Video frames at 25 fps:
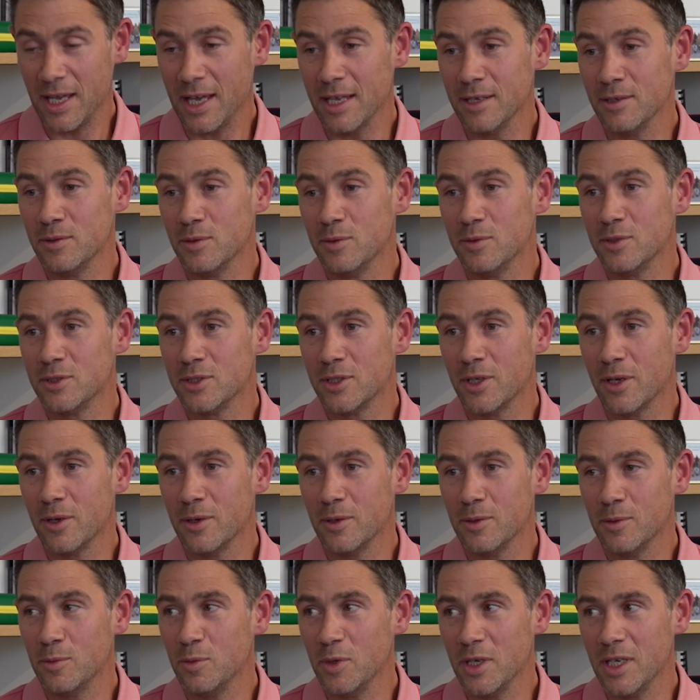and
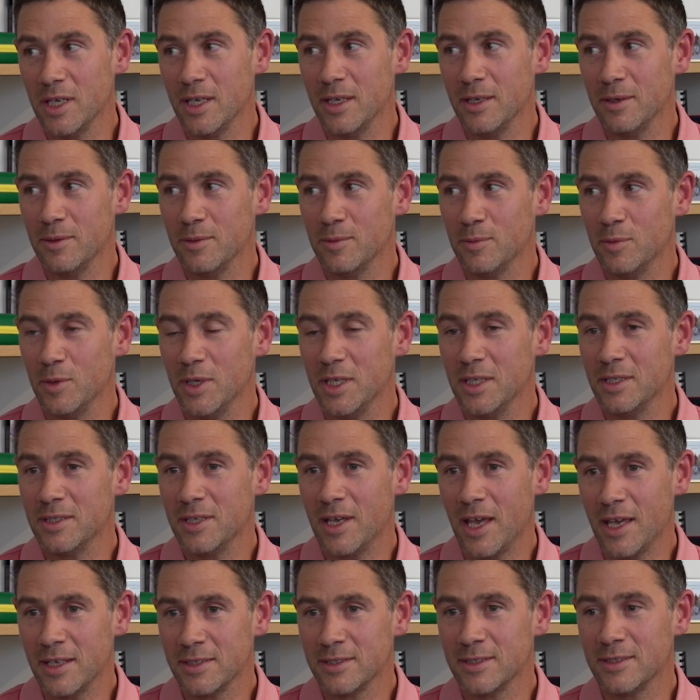also we
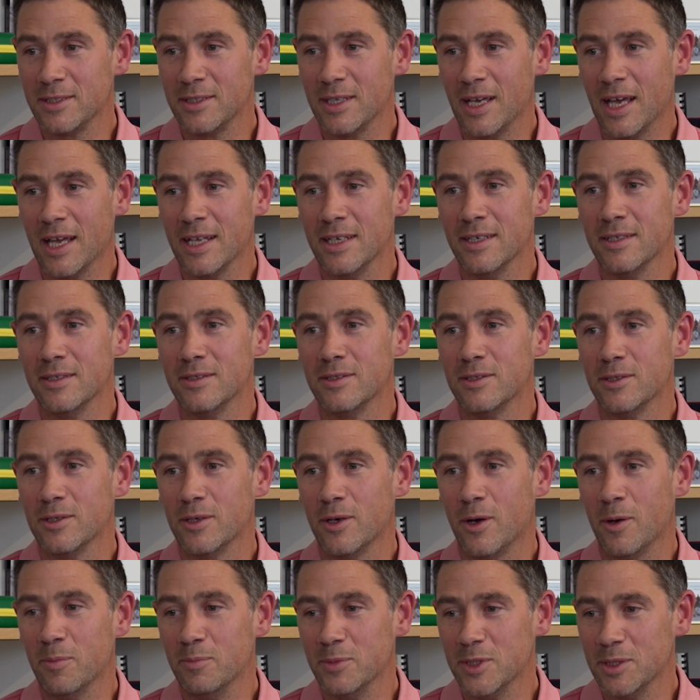test and
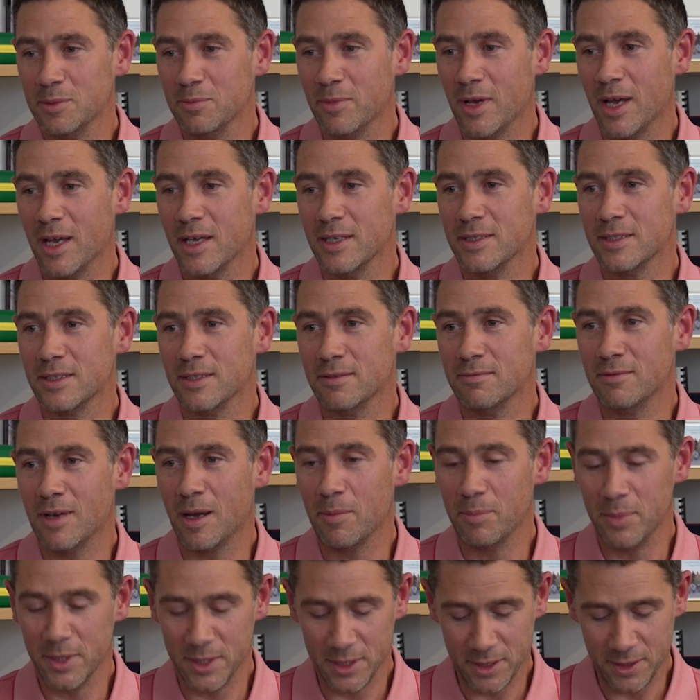optimize the
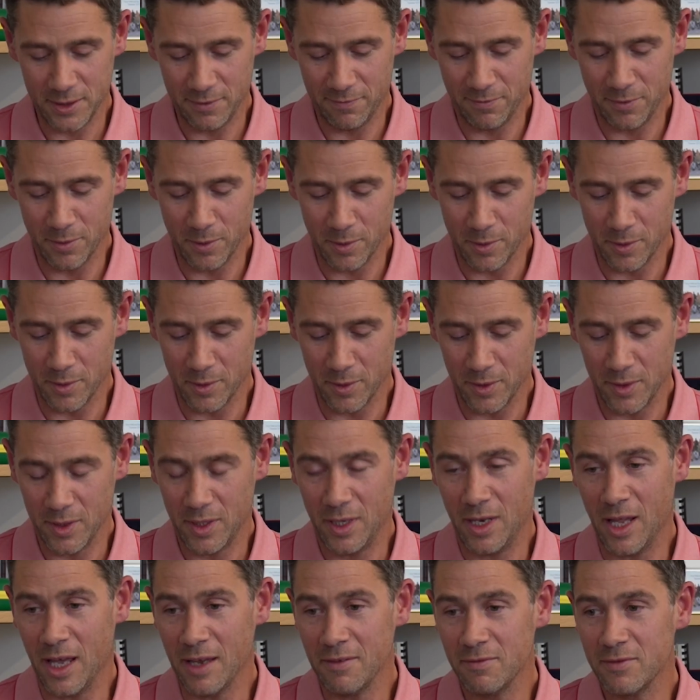rubbers for
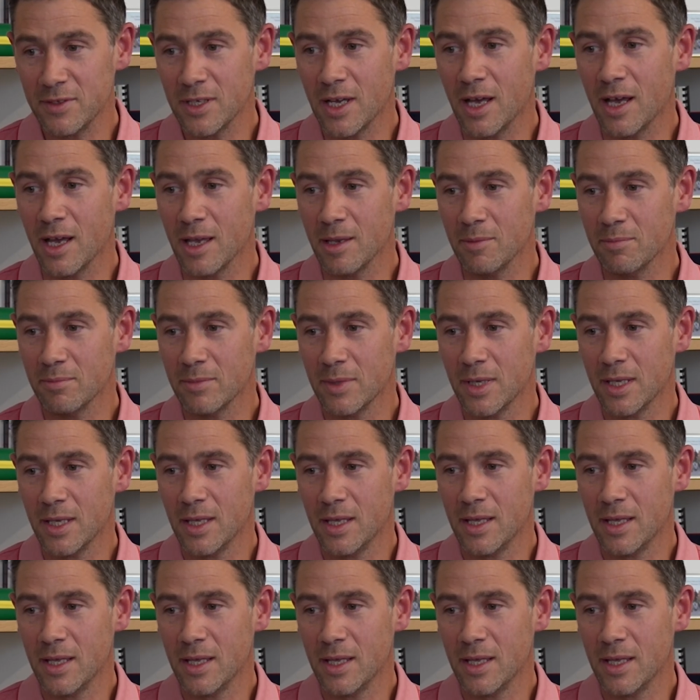lifetime,